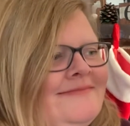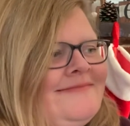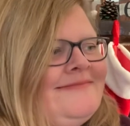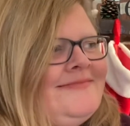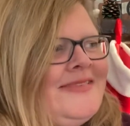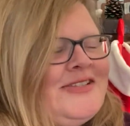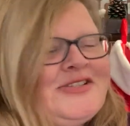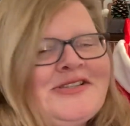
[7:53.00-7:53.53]

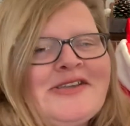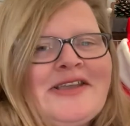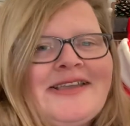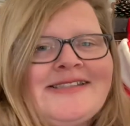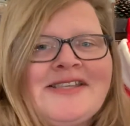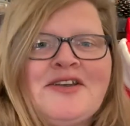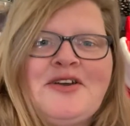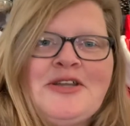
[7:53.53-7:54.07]

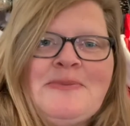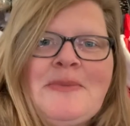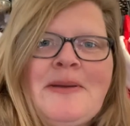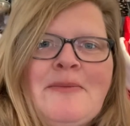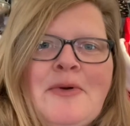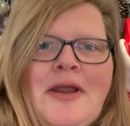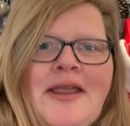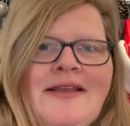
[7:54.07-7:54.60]
It's a good
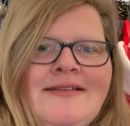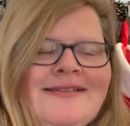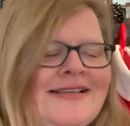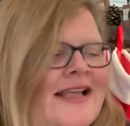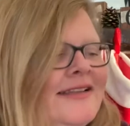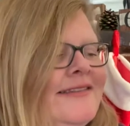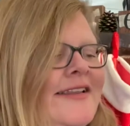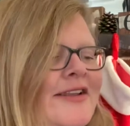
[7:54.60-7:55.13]
memory.
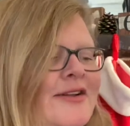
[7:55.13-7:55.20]
A little